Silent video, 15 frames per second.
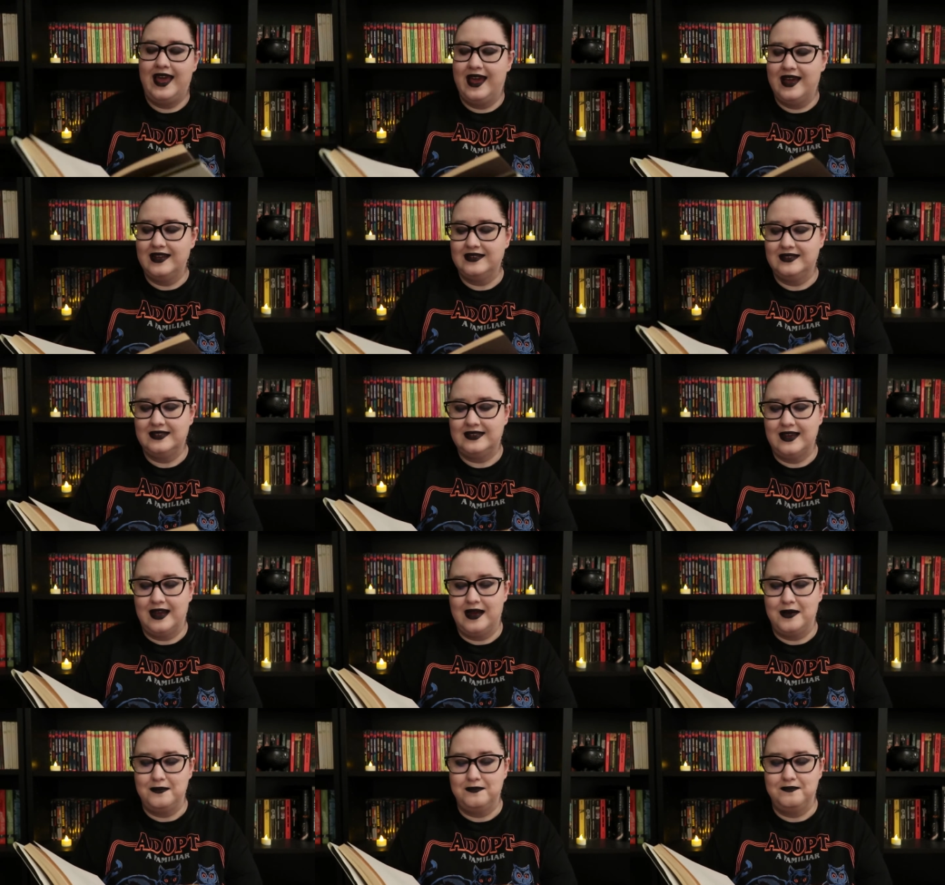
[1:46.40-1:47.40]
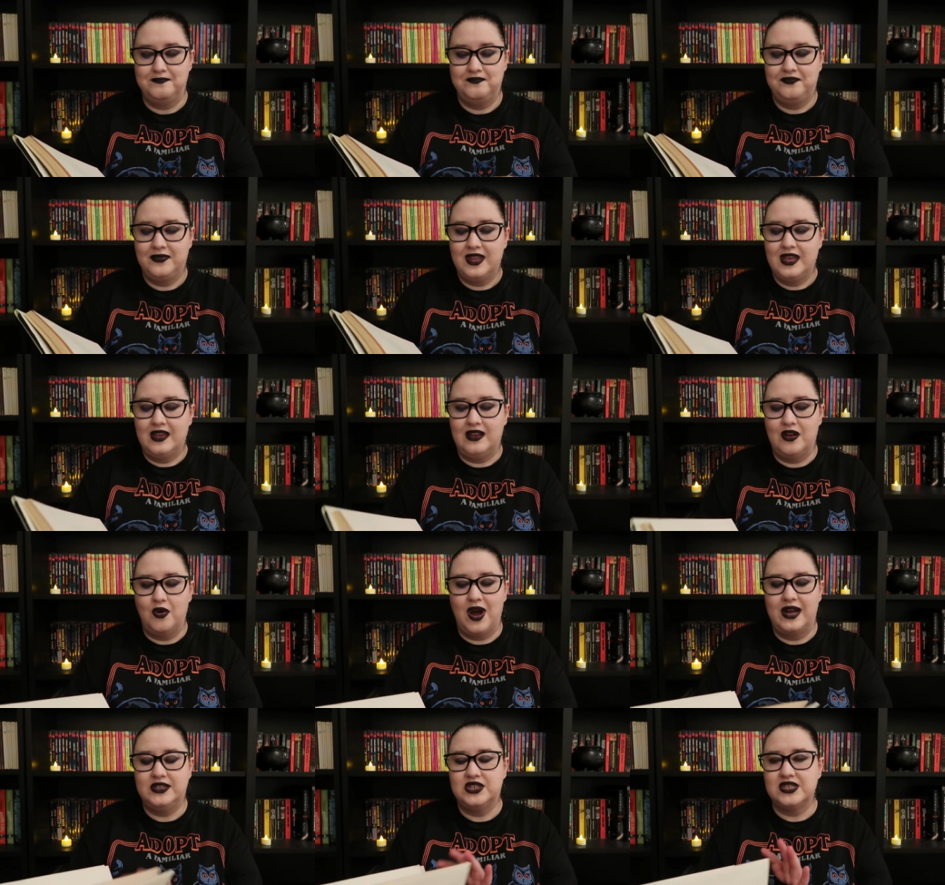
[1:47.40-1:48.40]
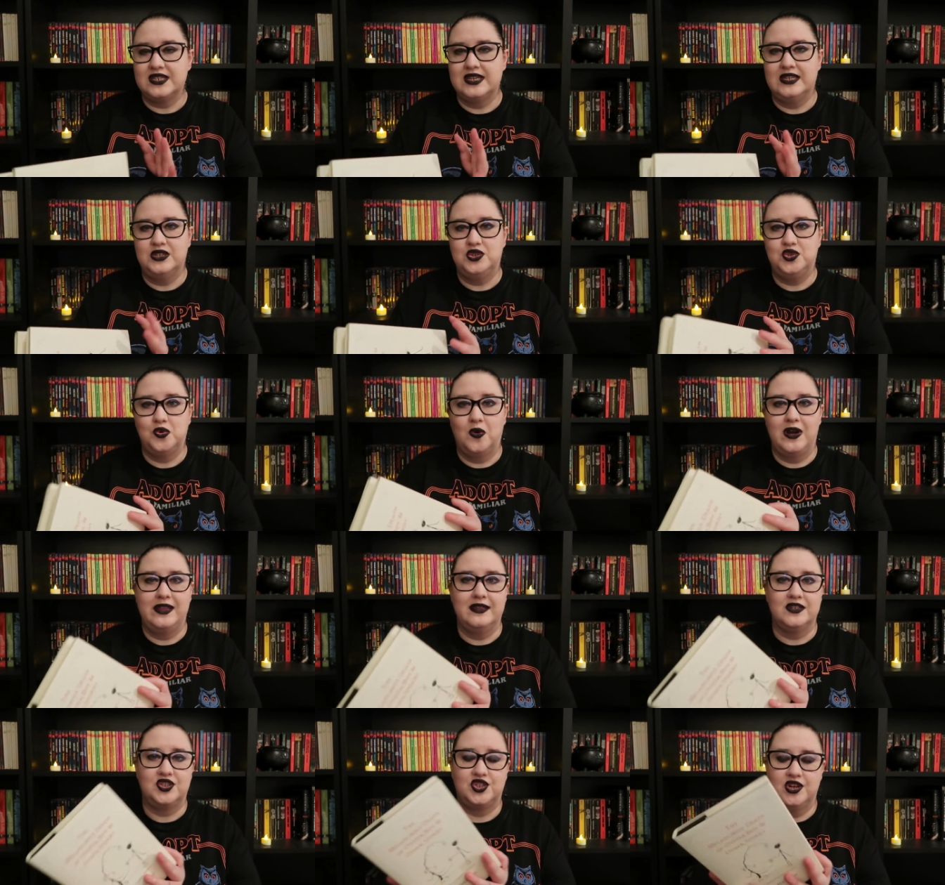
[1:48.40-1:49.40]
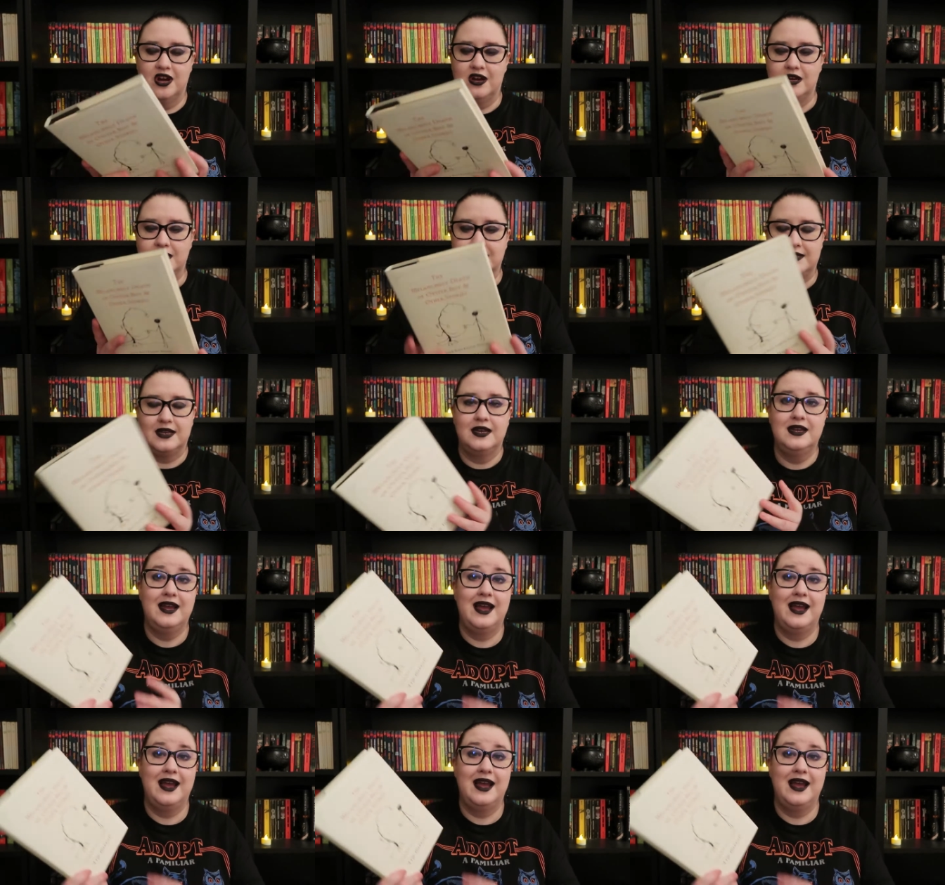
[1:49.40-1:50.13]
And, um, you know, I just enjoy the schnoz